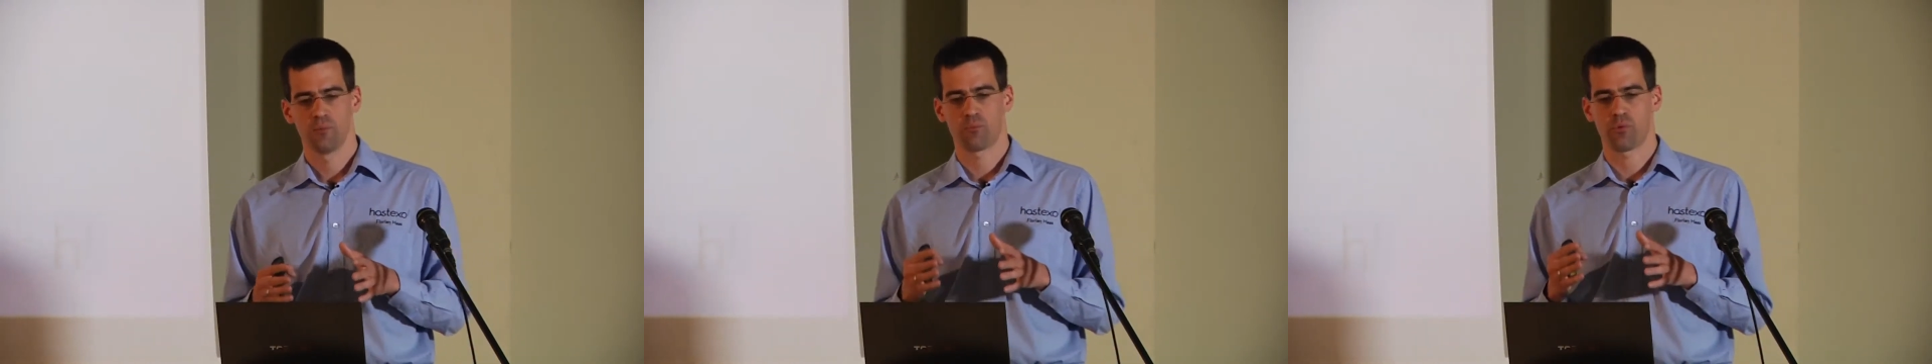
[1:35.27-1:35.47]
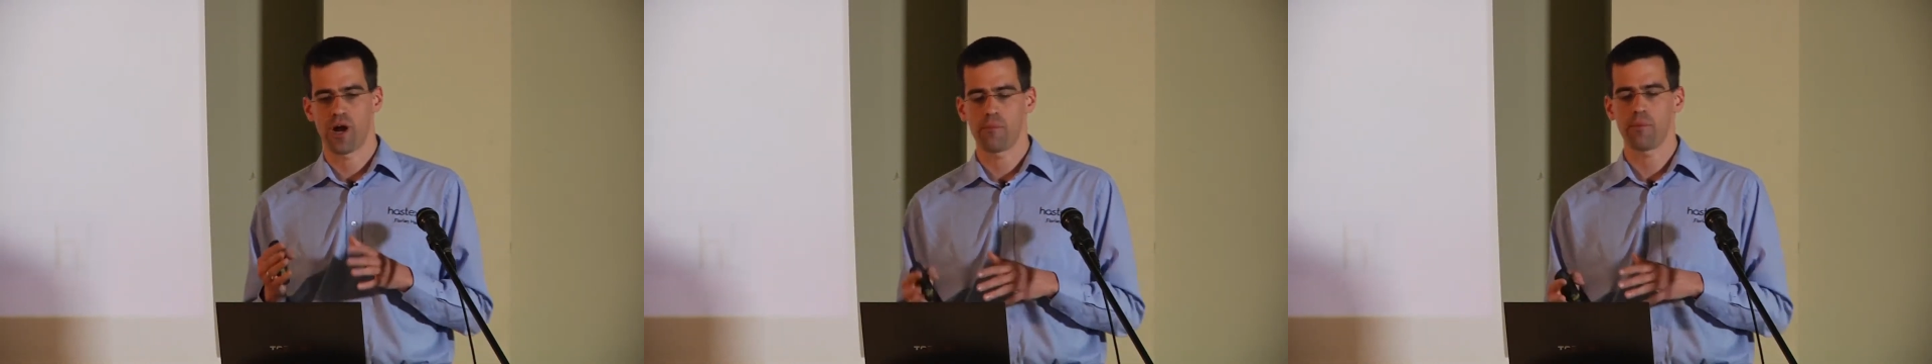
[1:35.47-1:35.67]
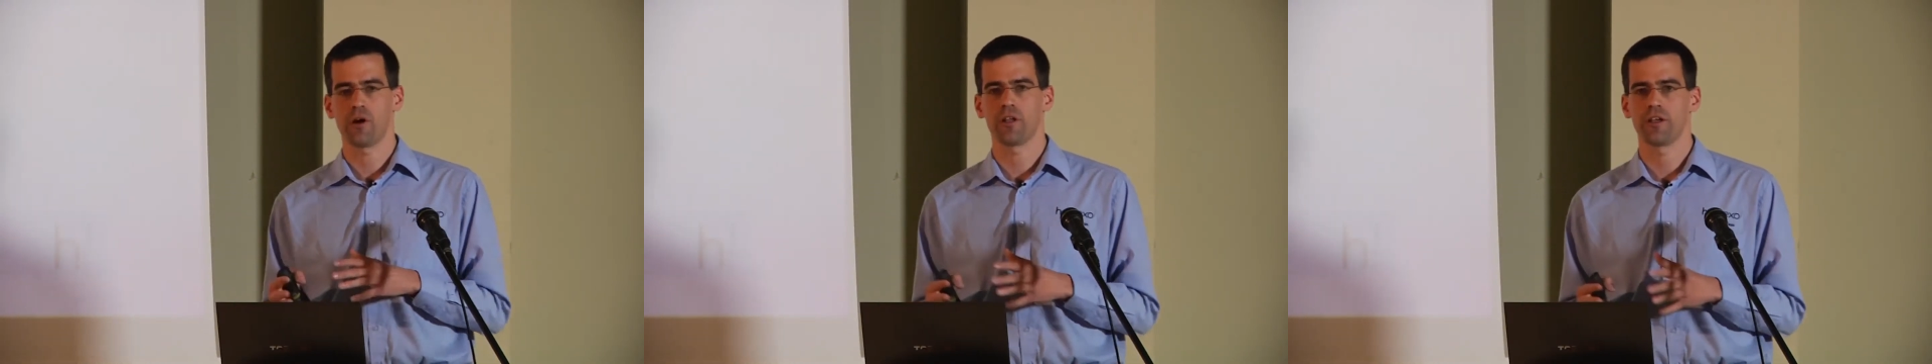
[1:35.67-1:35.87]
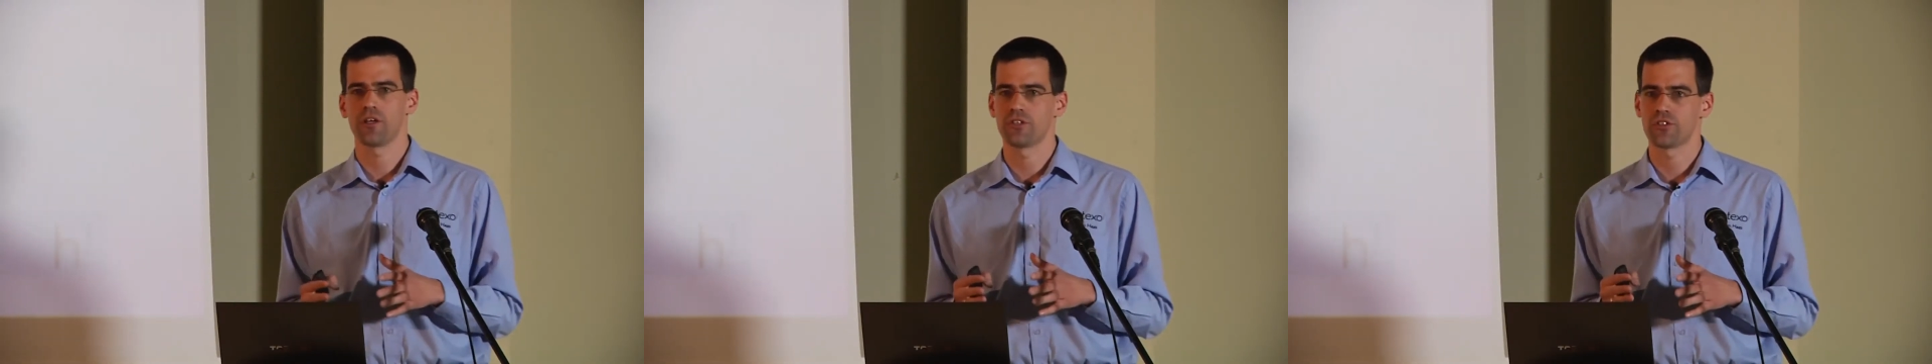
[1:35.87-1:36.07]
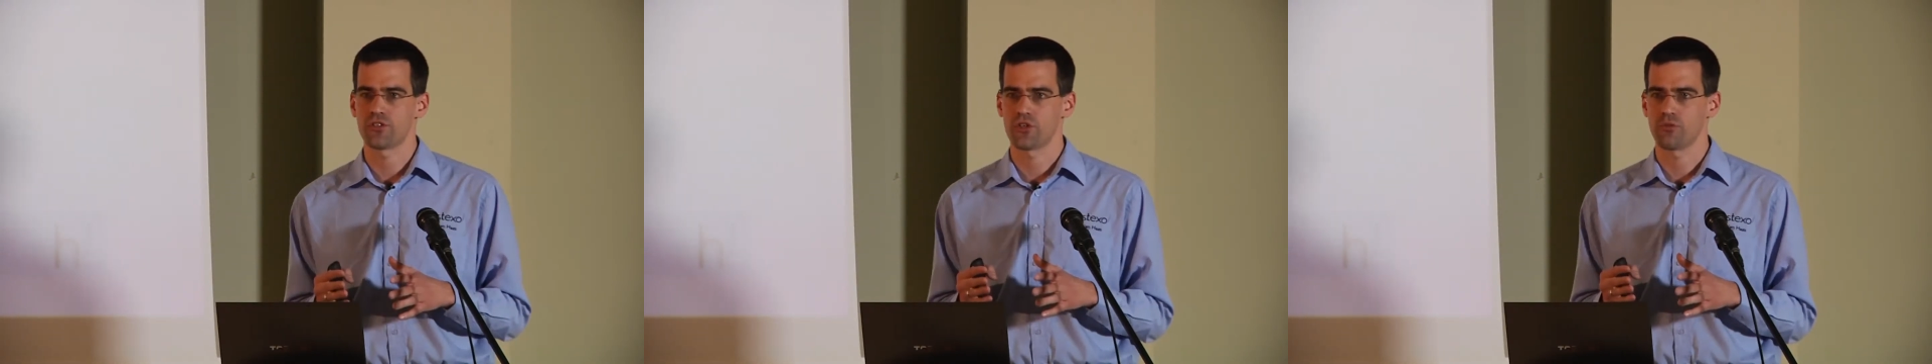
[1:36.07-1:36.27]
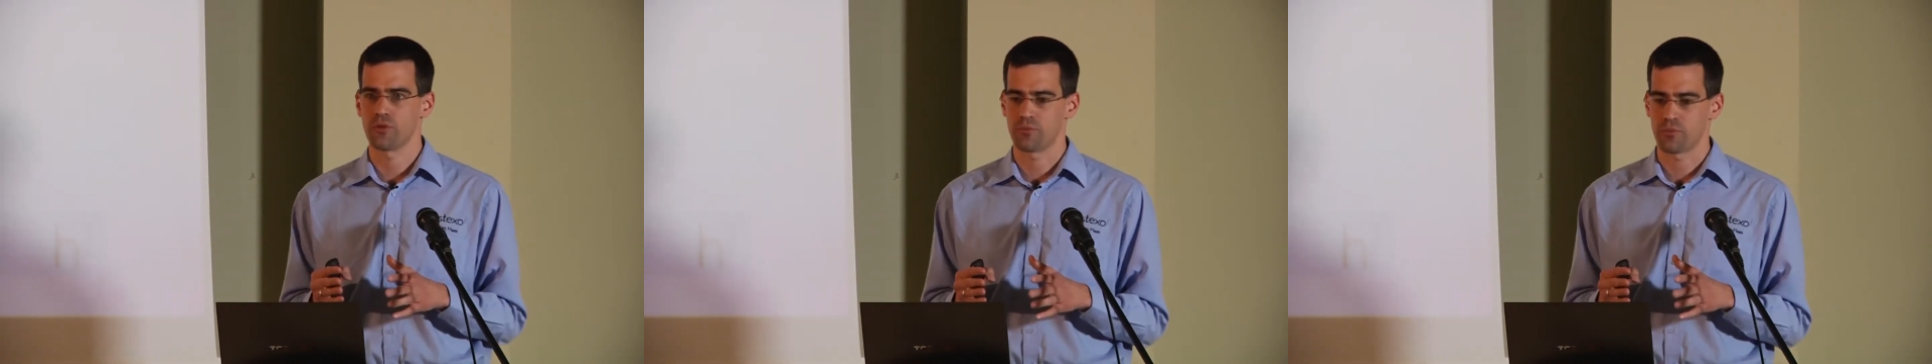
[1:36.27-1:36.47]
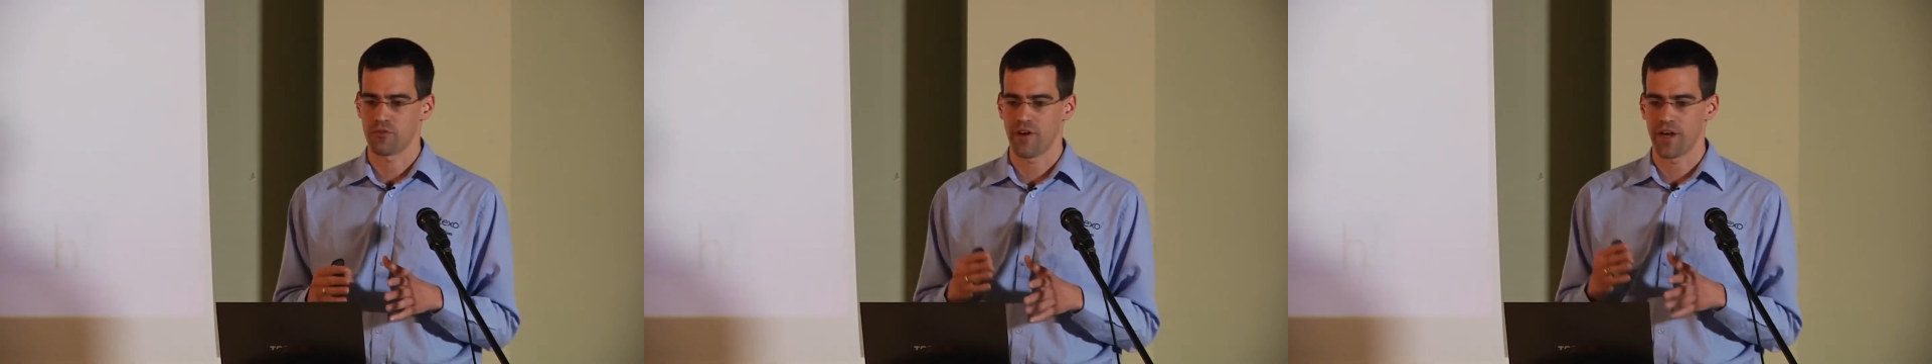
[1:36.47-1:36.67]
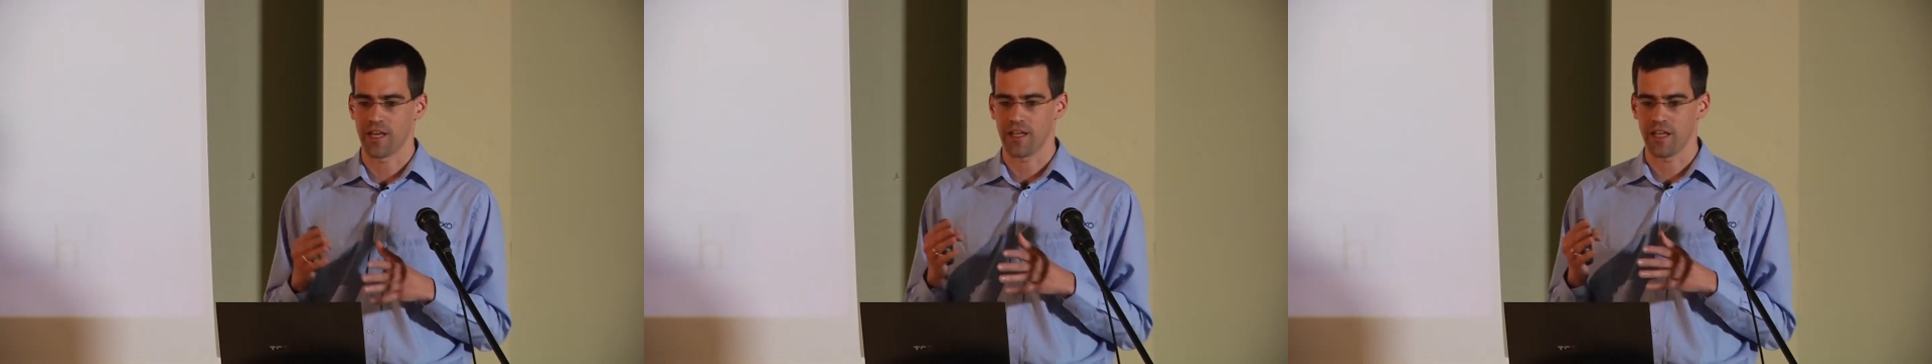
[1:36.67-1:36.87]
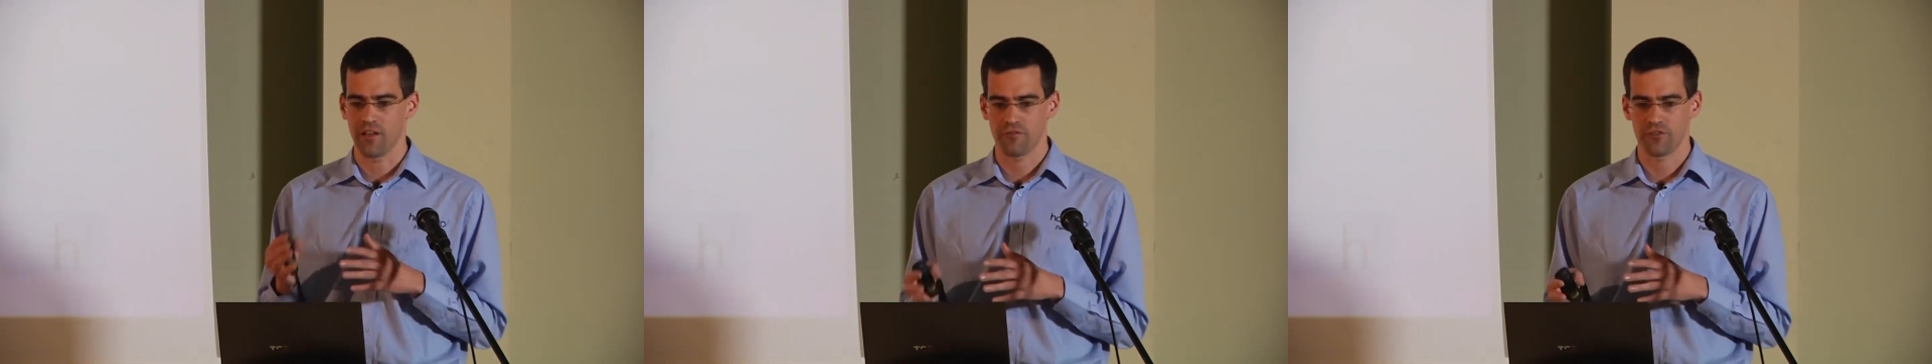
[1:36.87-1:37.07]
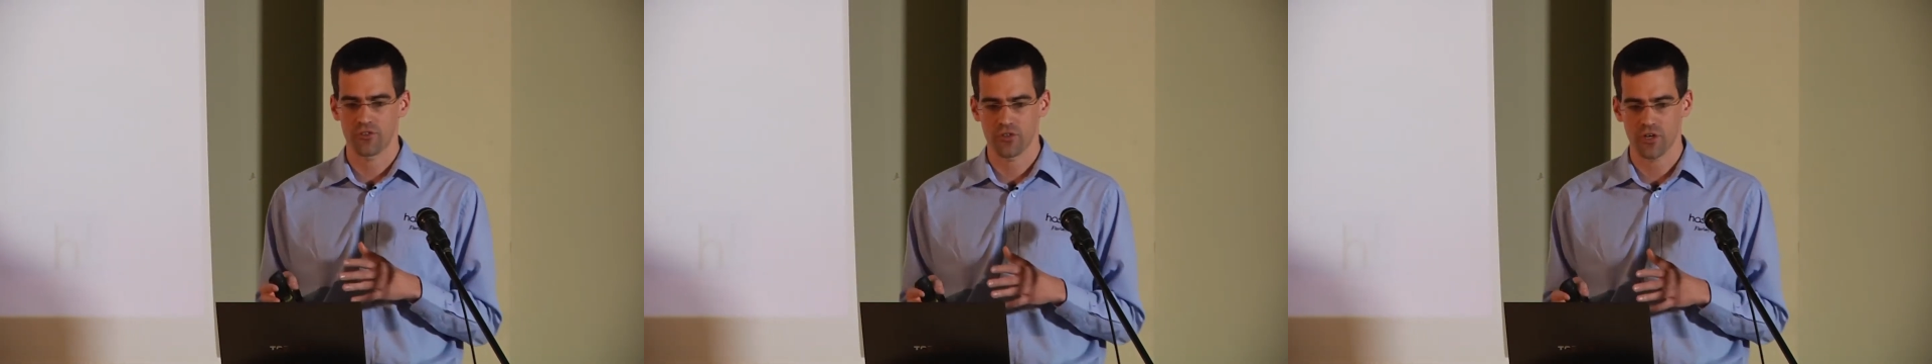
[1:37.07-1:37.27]
primarily concerned with providing
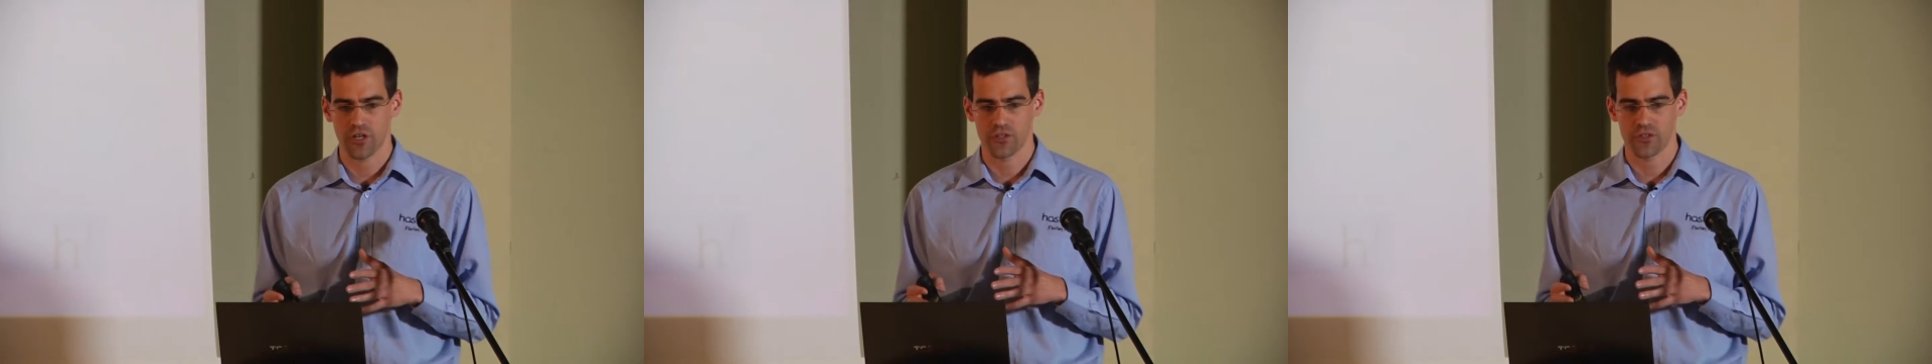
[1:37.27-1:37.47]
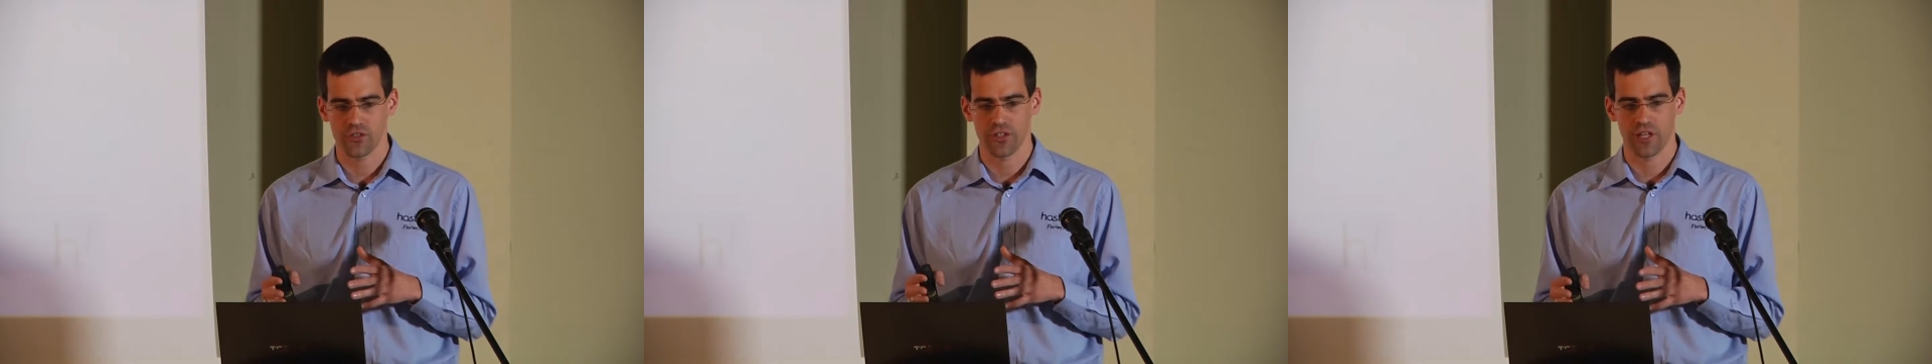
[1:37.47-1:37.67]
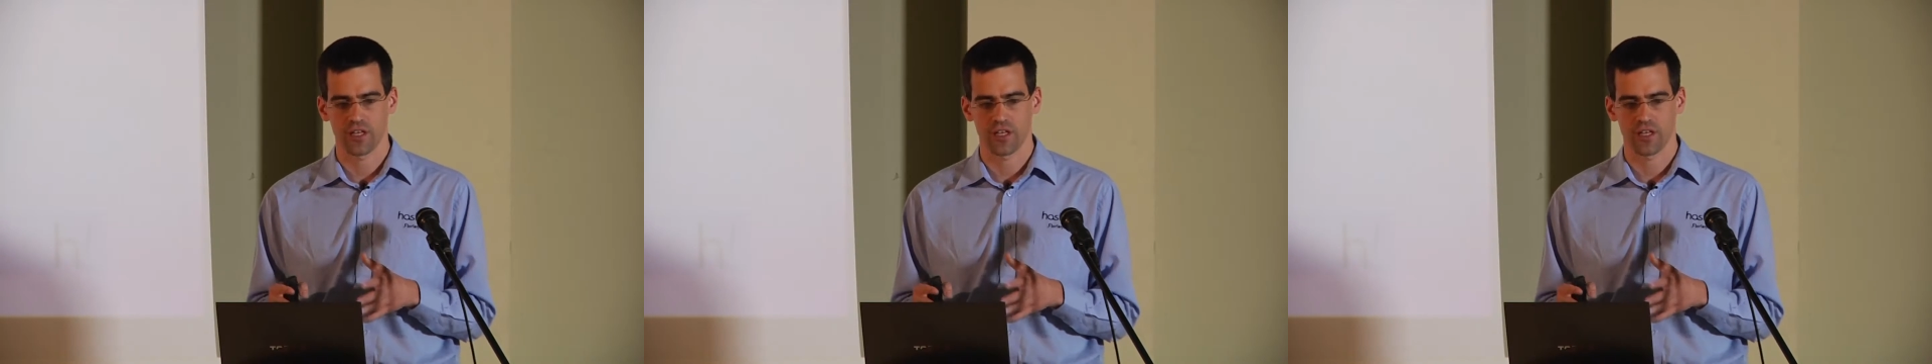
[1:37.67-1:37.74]
infrastructure,